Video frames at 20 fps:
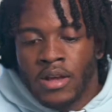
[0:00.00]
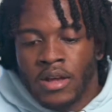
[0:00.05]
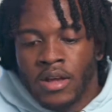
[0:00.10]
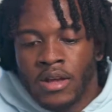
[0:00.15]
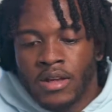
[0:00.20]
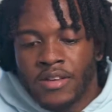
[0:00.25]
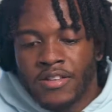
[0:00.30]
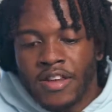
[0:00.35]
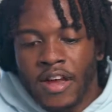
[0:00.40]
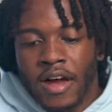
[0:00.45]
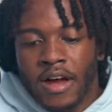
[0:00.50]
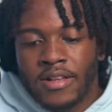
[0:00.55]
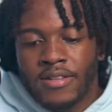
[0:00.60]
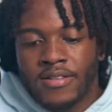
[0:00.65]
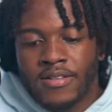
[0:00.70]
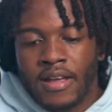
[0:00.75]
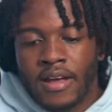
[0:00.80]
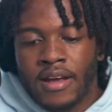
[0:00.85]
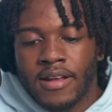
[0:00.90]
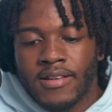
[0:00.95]
Sean
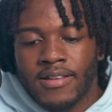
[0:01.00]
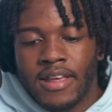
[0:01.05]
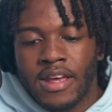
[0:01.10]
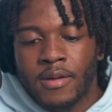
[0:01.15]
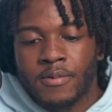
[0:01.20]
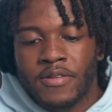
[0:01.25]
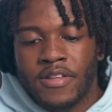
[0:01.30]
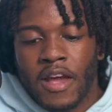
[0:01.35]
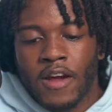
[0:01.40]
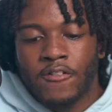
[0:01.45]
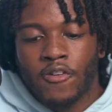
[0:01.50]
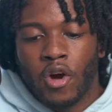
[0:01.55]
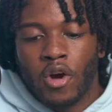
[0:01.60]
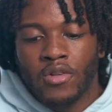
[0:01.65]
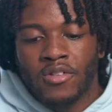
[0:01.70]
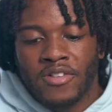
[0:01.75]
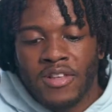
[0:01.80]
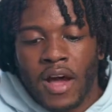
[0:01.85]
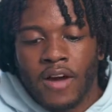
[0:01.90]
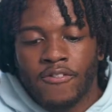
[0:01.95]
said, Tibbs said Rose
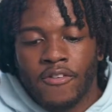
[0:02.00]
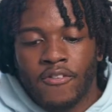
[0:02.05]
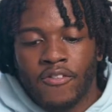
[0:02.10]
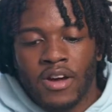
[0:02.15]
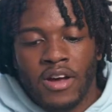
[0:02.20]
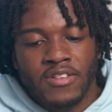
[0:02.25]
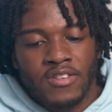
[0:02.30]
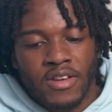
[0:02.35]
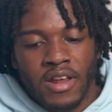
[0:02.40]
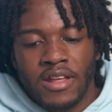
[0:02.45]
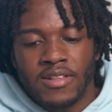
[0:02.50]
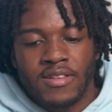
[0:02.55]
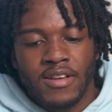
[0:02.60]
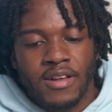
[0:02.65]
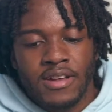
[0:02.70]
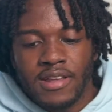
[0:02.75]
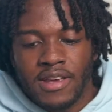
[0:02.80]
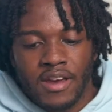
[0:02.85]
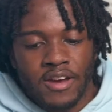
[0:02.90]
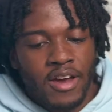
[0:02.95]
is out for rest, so that's good
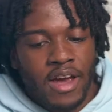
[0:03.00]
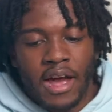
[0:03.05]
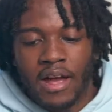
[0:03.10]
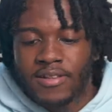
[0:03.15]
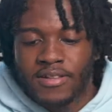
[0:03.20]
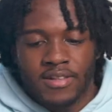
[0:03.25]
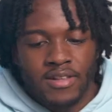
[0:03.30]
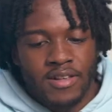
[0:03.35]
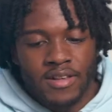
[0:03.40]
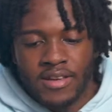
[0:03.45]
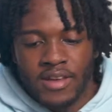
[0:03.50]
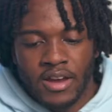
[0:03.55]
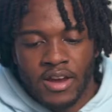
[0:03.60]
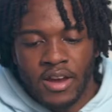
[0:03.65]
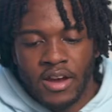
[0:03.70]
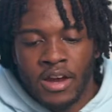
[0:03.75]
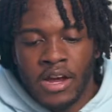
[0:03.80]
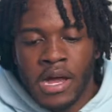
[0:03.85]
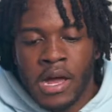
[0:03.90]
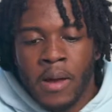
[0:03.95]
to hear. Excellent to hear.
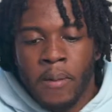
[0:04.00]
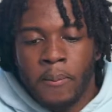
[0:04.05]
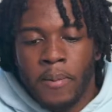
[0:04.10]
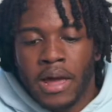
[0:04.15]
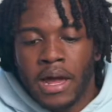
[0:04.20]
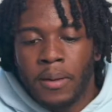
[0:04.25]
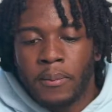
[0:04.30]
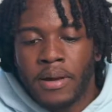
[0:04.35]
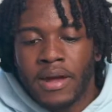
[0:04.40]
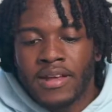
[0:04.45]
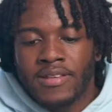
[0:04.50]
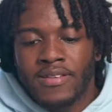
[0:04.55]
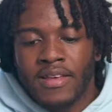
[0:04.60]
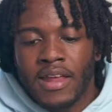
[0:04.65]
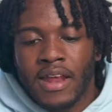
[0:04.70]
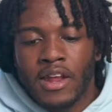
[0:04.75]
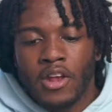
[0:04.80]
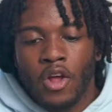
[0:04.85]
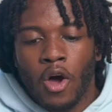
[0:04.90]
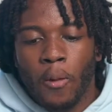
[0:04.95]
Mega Man said,
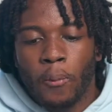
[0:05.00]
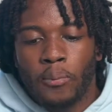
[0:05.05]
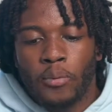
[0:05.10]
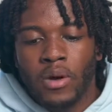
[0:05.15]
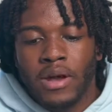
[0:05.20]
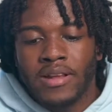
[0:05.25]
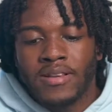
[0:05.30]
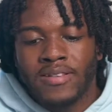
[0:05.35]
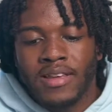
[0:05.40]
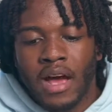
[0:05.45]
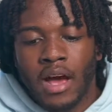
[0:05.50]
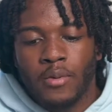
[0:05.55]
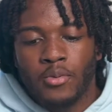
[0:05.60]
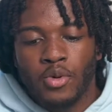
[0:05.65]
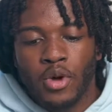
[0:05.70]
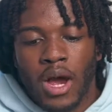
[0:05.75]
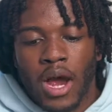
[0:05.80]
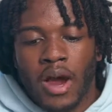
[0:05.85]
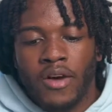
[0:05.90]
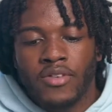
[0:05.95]
at no point in time do
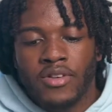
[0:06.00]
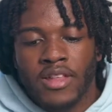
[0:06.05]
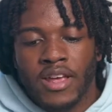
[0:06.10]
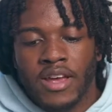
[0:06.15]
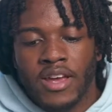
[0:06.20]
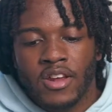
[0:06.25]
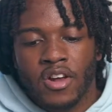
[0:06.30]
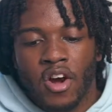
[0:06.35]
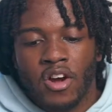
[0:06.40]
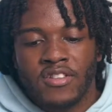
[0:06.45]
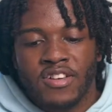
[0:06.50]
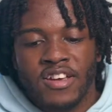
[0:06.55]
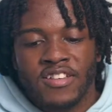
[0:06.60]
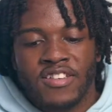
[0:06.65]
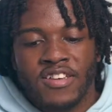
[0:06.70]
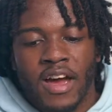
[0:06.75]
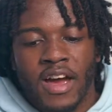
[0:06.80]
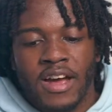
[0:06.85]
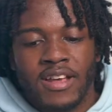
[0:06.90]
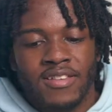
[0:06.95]
I ever think an RJ
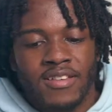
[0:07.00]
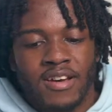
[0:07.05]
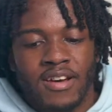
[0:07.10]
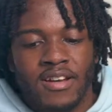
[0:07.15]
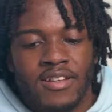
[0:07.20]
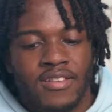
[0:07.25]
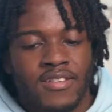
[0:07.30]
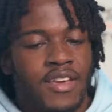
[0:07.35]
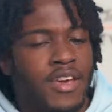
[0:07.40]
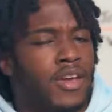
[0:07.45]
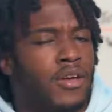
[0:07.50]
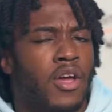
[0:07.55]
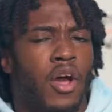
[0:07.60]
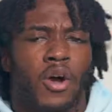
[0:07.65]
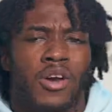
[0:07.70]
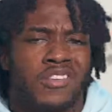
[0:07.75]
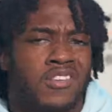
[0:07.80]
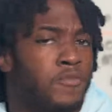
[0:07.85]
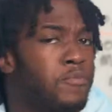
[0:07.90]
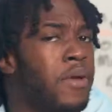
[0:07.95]
shot isn't going to sink. Yo,
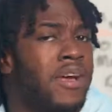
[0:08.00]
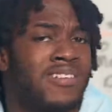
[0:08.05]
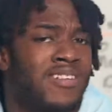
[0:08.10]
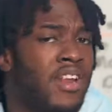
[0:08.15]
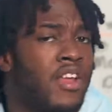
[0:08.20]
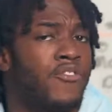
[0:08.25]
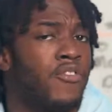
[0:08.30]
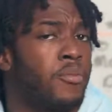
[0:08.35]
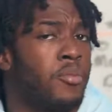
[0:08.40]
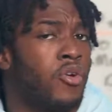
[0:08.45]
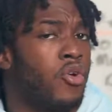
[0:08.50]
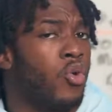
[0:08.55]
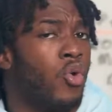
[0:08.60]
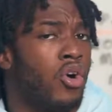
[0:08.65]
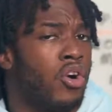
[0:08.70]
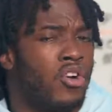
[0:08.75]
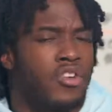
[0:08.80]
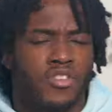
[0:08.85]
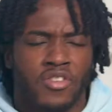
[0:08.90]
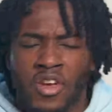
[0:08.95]
especially from the
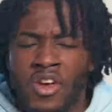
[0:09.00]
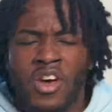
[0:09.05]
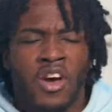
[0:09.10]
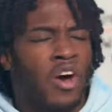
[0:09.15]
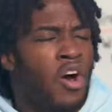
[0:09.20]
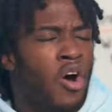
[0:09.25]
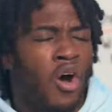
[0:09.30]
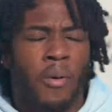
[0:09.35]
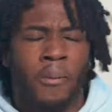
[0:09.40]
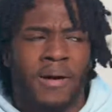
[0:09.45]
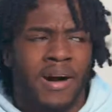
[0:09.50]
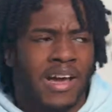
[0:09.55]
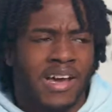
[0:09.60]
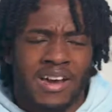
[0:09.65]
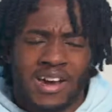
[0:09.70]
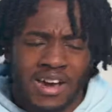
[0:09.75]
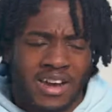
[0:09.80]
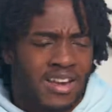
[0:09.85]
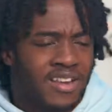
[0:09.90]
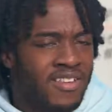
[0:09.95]
corners. Oh, my
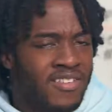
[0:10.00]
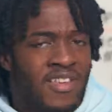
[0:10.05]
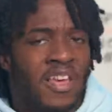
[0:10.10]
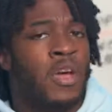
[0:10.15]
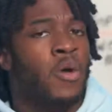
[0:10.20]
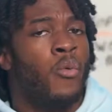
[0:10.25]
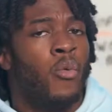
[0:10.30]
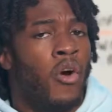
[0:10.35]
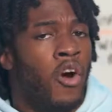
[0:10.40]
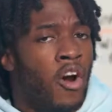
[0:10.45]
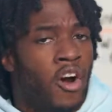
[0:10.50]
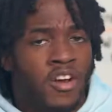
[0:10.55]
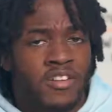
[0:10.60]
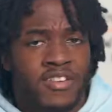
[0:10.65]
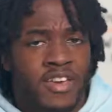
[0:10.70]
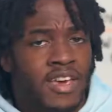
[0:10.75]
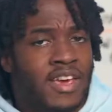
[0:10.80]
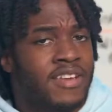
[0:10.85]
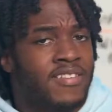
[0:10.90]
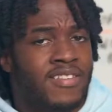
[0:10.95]
goodness. When
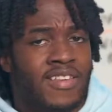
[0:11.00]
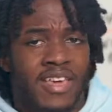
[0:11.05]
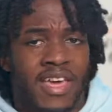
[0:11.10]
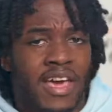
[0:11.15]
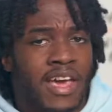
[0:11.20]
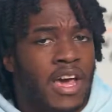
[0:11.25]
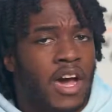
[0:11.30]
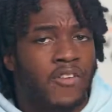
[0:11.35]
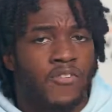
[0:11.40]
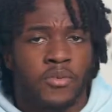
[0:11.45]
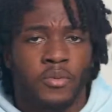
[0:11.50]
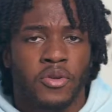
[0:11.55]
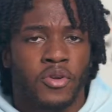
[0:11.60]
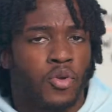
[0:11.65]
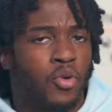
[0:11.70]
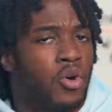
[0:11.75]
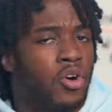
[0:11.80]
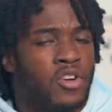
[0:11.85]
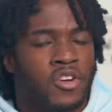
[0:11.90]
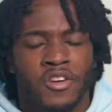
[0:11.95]
RJ gets the kick out from the
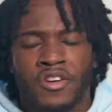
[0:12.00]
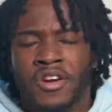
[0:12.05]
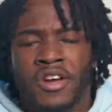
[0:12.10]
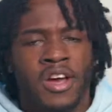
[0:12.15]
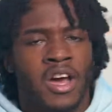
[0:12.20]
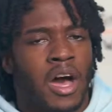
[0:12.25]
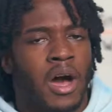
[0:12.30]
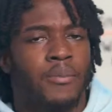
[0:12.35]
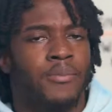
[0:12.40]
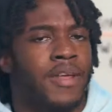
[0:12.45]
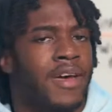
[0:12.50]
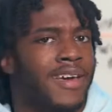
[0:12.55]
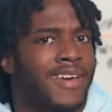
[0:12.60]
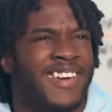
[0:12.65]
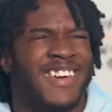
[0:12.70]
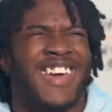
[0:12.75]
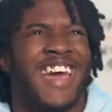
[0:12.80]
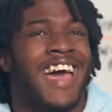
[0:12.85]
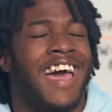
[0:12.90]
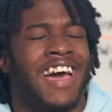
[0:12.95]
corner, I'm like,
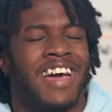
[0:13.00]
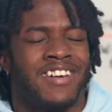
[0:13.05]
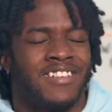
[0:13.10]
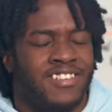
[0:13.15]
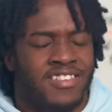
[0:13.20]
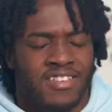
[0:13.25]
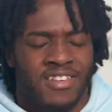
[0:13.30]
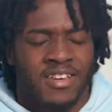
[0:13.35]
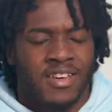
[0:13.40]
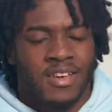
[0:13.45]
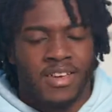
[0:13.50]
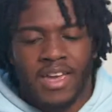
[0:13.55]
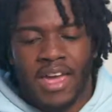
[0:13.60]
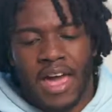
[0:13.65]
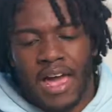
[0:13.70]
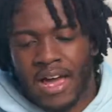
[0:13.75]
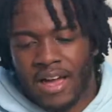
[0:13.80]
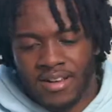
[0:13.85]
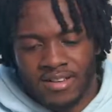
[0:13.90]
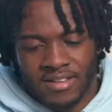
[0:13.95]
cash.
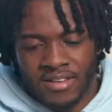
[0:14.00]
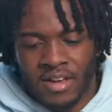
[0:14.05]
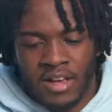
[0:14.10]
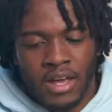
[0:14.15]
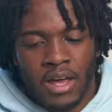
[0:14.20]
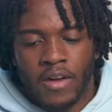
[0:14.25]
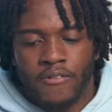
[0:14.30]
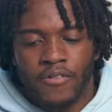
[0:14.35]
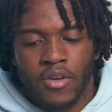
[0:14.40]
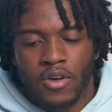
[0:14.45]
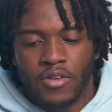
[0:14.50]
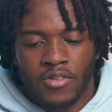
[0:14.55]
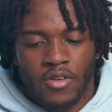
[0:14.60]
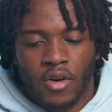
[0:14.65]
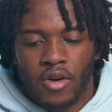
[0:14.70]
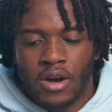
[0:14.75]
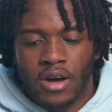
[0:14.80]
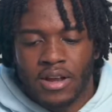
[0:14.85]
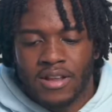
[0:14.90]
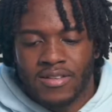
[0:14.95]
It felt so
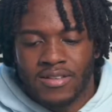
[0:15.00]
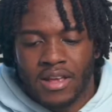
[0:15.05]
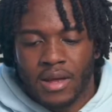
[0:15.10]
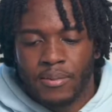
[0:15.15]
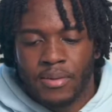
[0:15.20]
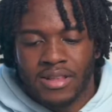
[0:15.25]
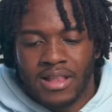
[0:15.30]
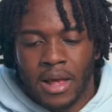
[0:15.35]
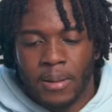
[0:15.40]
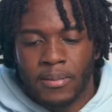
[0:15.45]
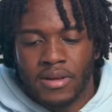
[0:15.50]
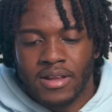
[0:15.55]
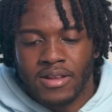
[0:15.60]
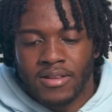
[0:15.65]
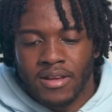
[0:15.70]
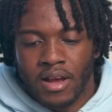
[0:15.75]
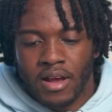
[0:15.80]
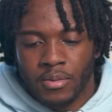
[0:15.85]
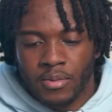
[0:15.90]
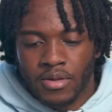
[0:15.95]
good to see him hit that many
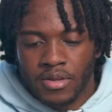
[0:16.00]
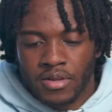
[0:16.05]
times.